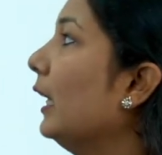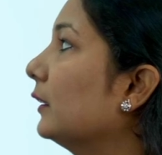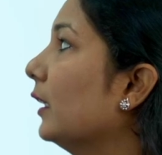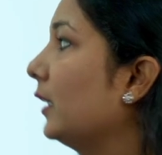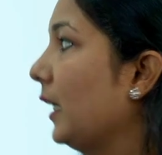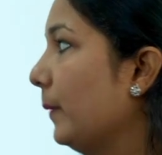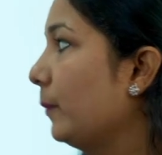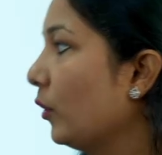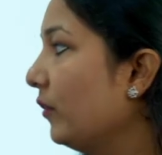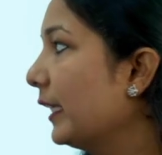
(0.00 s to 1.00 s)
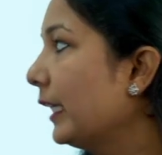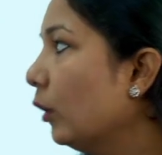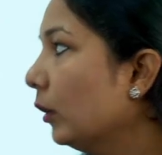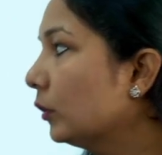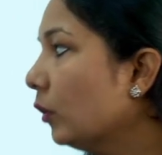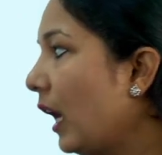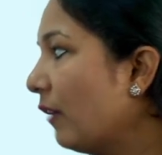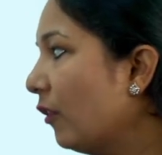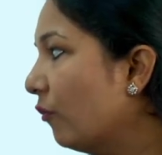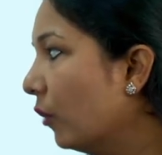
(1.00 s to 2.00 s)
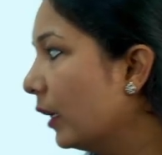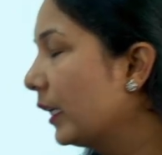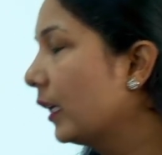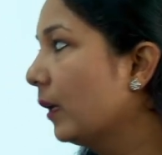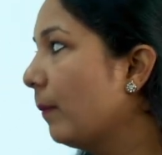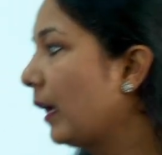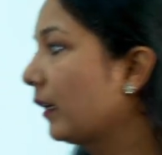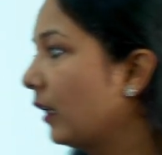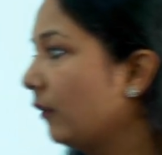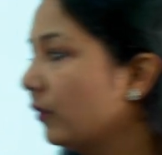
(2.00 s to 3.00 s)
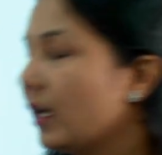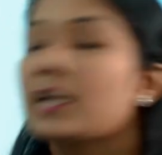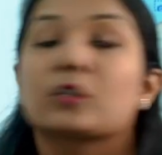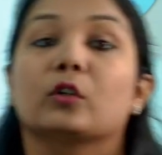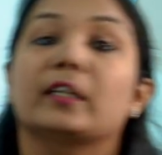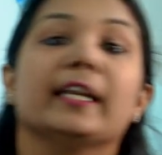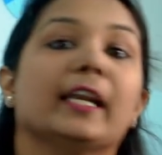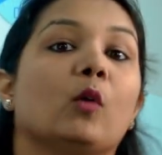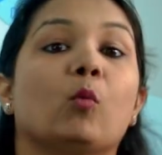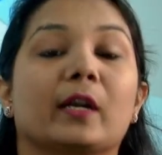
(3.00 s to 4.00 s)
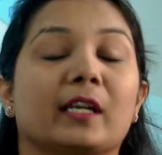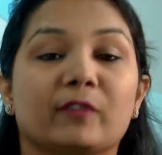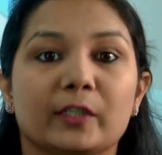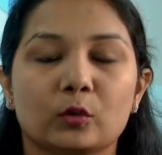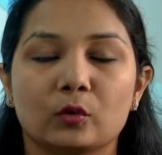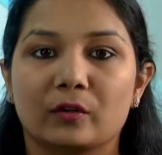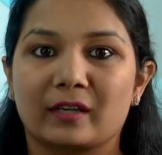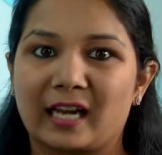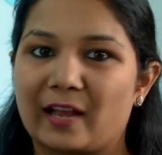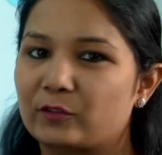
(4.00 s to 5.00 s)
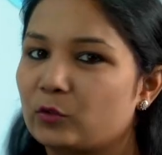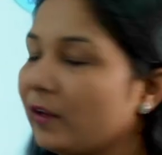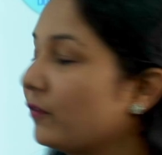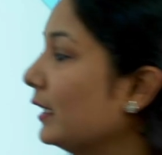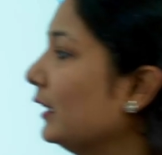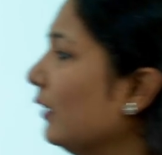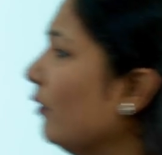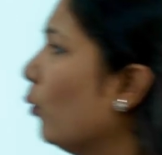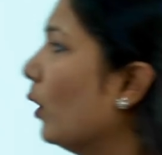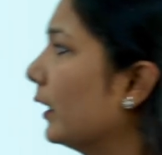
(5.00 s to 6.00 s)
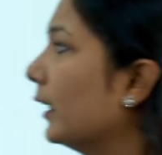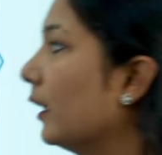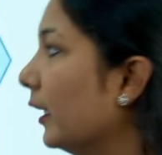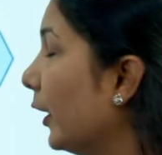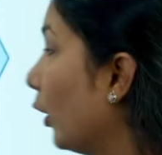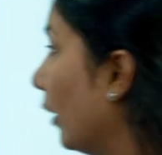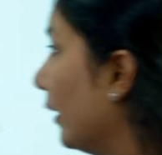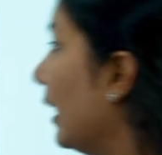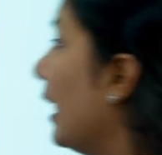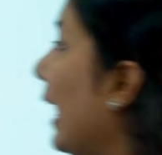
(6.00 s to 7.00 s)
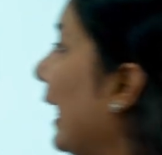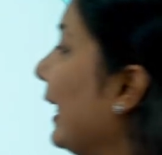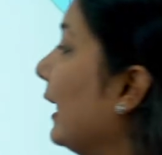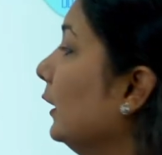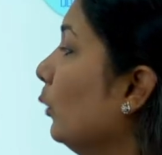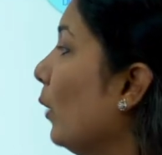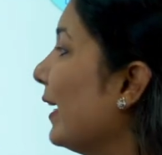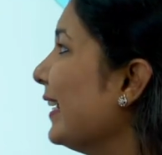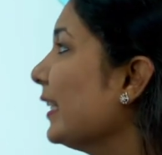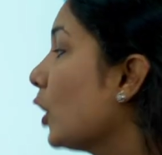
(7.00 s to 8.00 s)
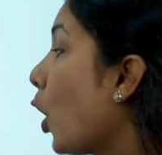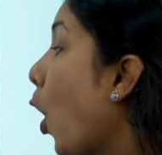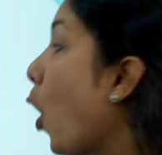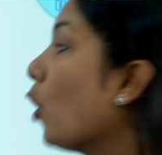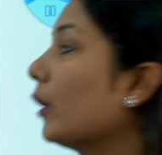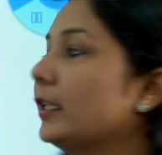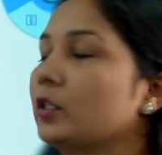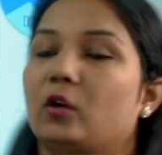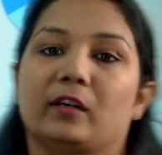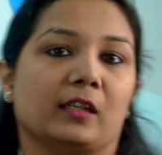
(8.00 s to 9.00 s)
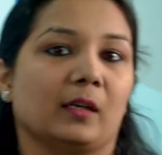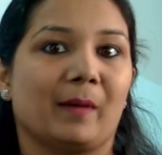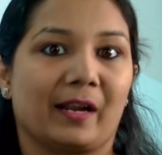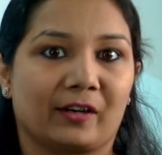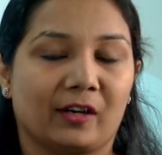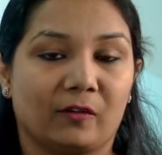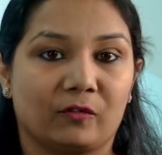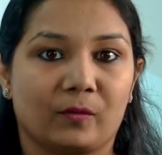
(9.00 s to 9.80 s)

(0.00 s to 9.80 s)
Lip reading: other types. So we can also have a vertical bar graph. So till now whatever graphs you have seen, they were vertically drawn. And another one is horizontal bar graph,